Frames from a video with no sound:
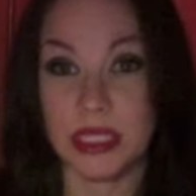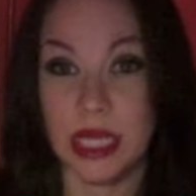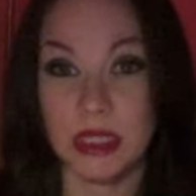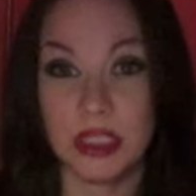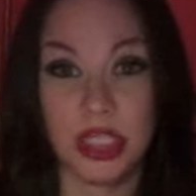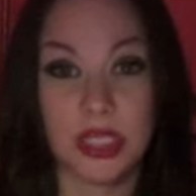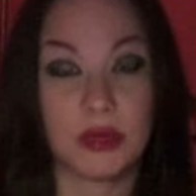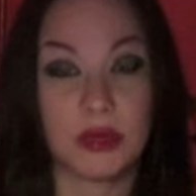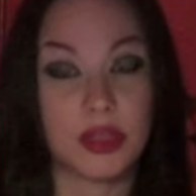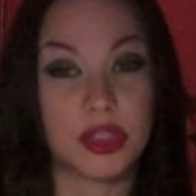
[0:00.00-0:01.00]

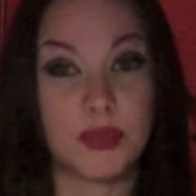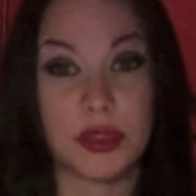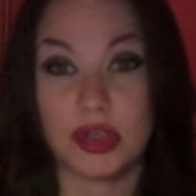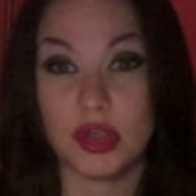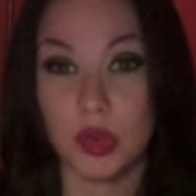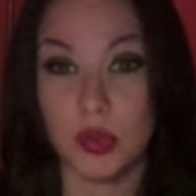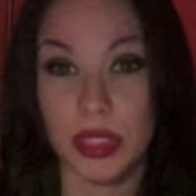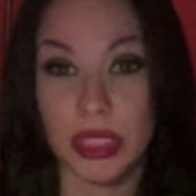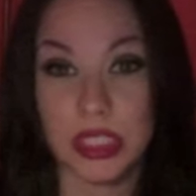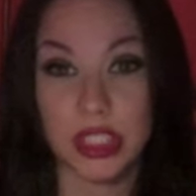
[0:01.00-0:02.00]
intelligent, spiritual,
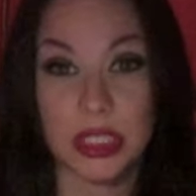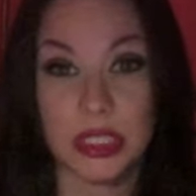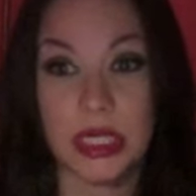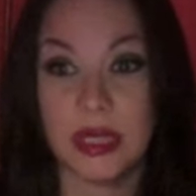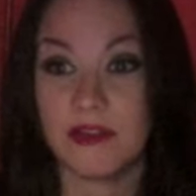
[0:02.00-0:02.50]
religious,